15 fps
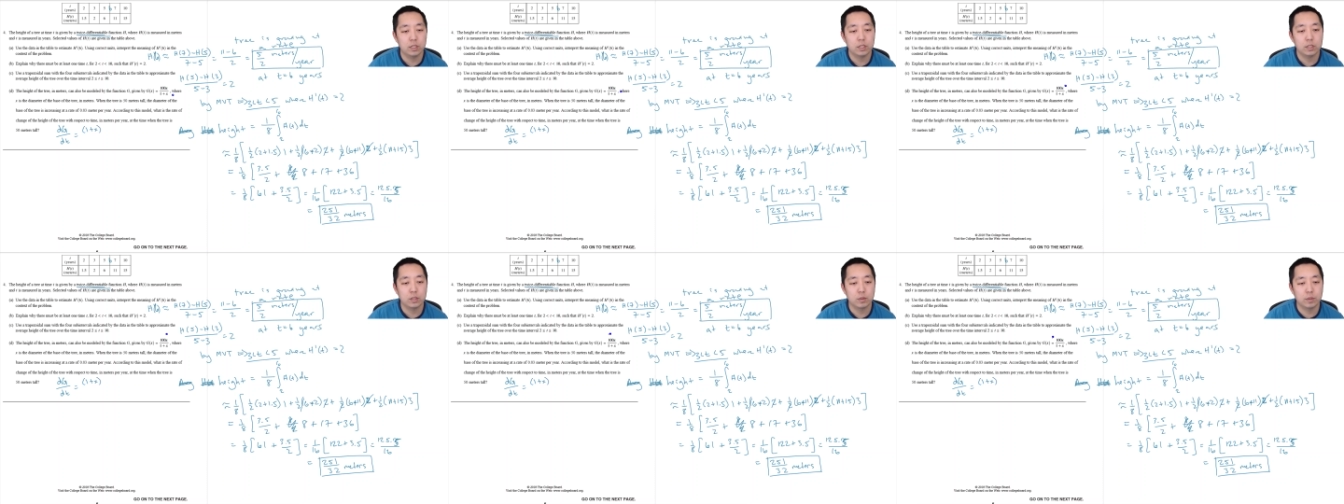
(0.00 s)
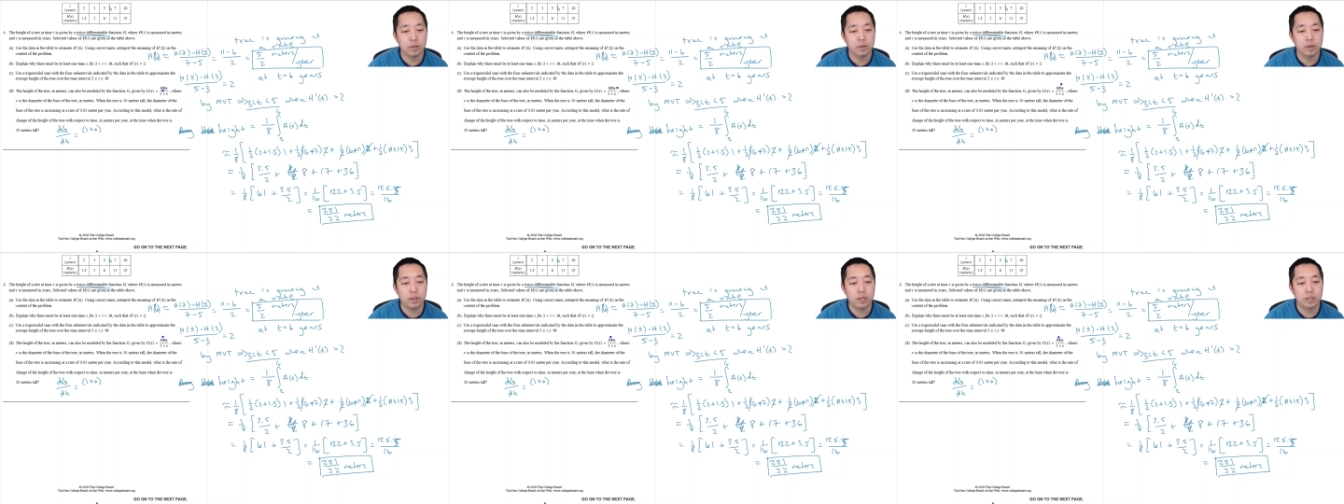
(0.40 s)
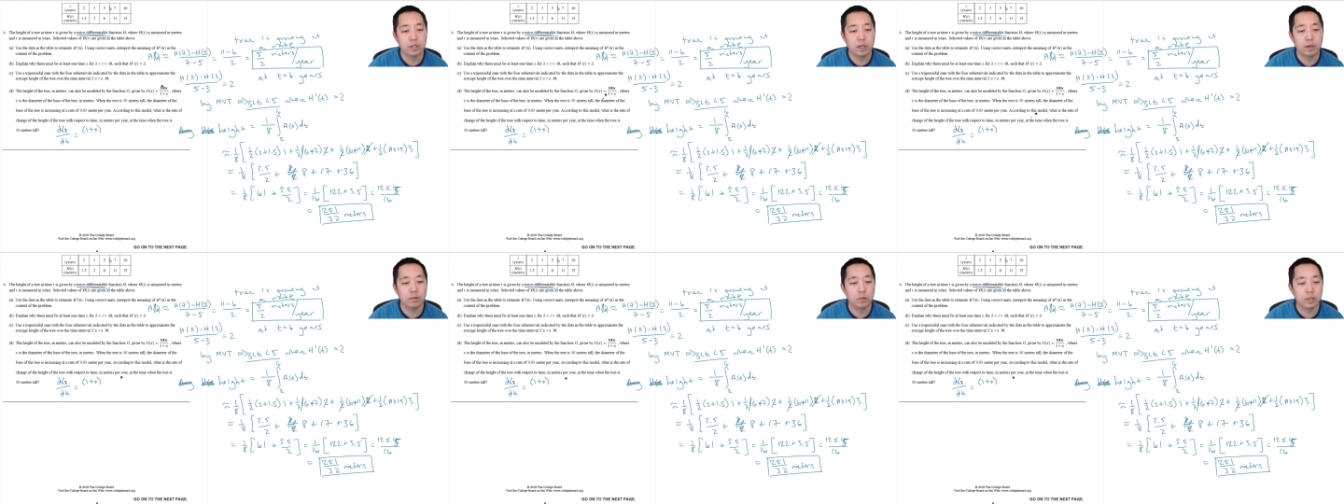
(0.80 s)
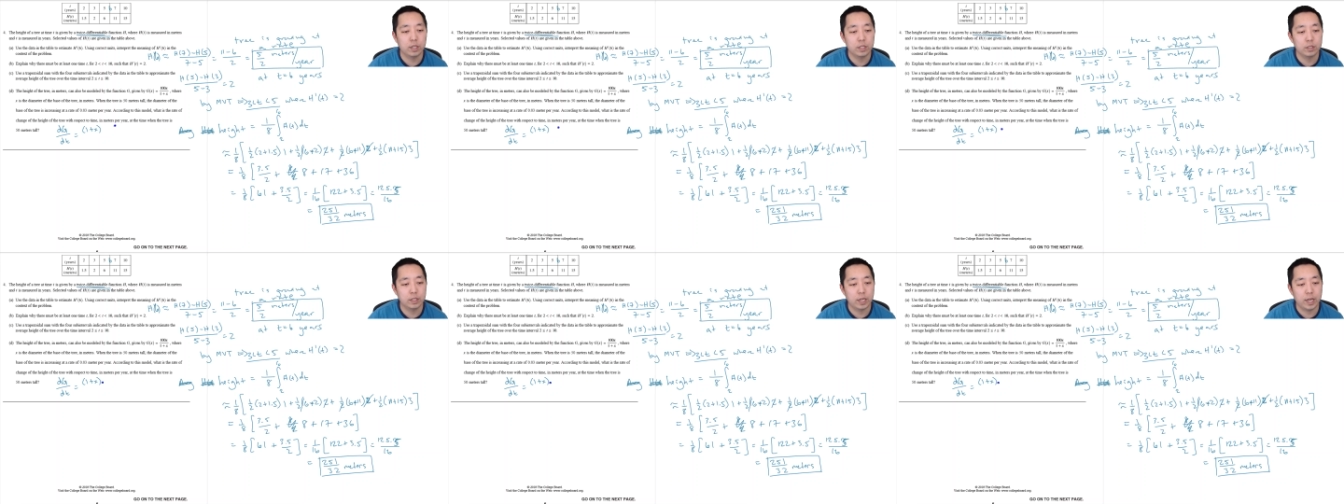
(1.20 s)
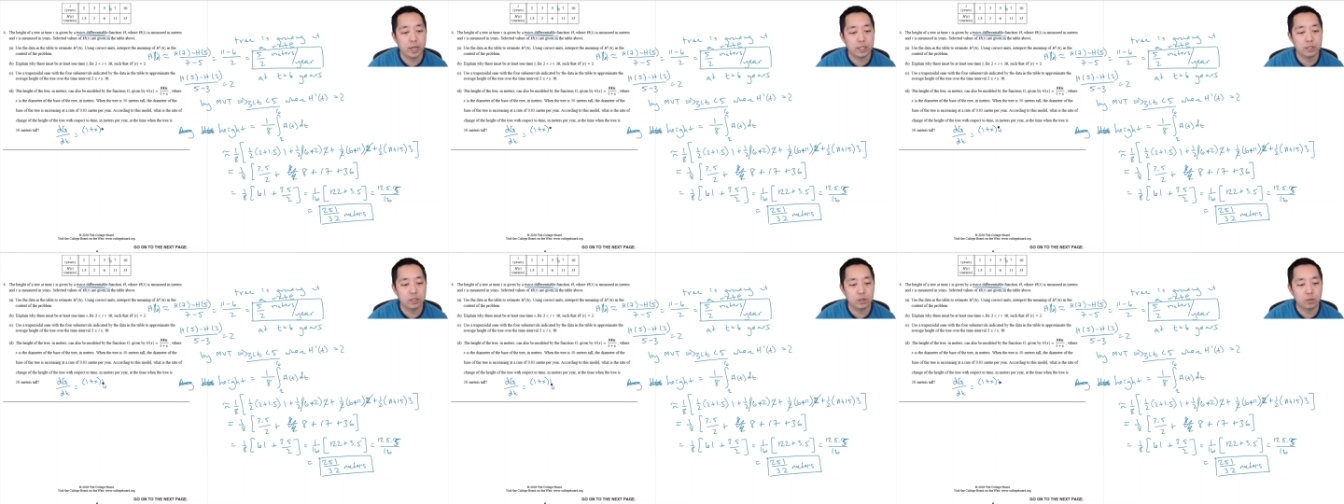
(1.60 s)
Derivative of one hundred
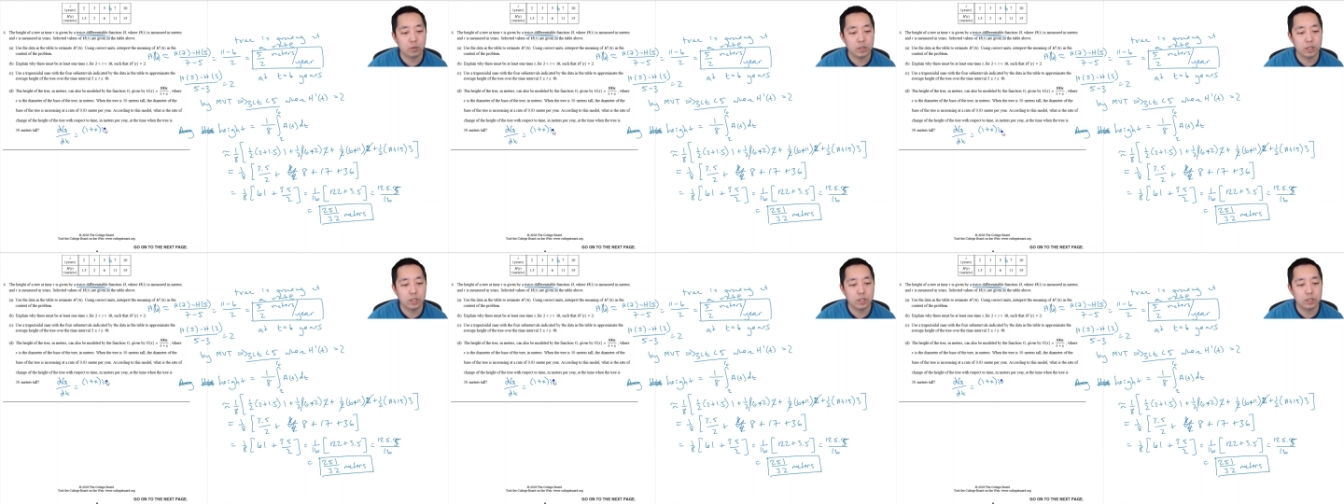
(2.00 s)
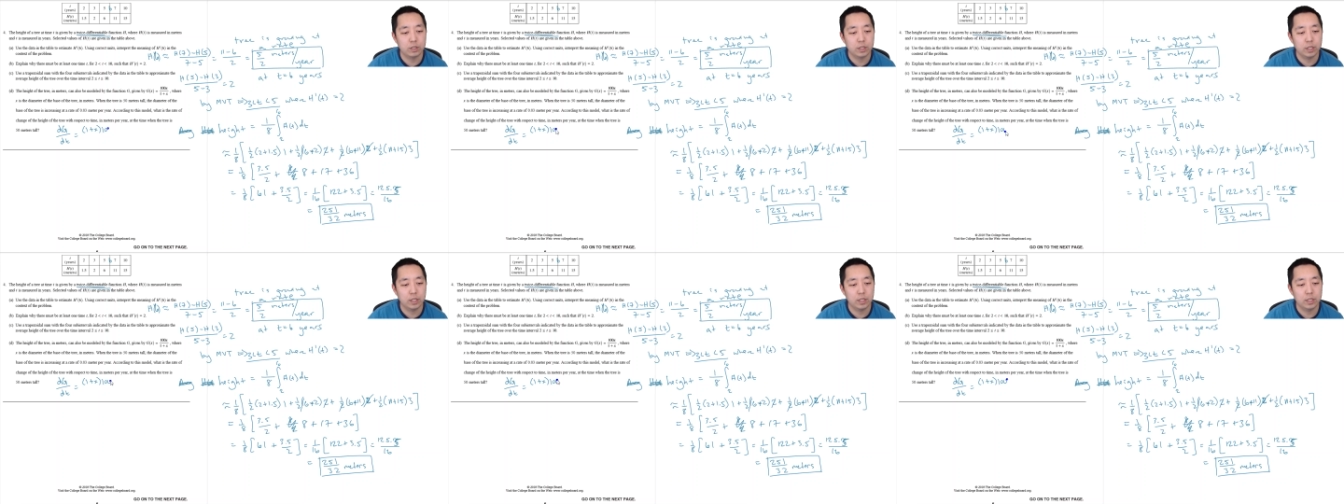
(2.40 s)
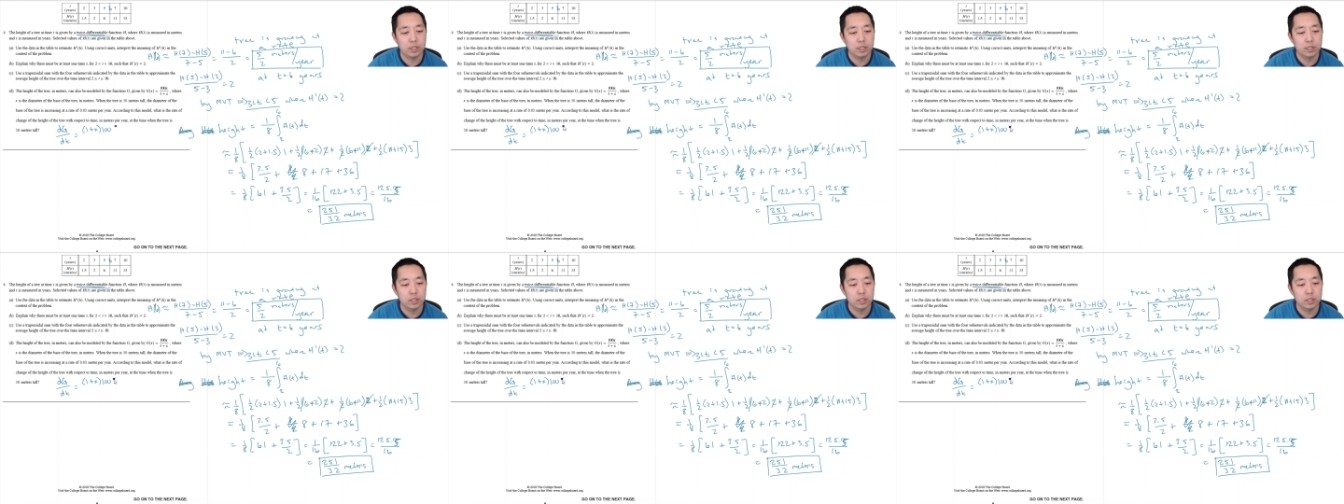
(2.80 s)
x is one hundred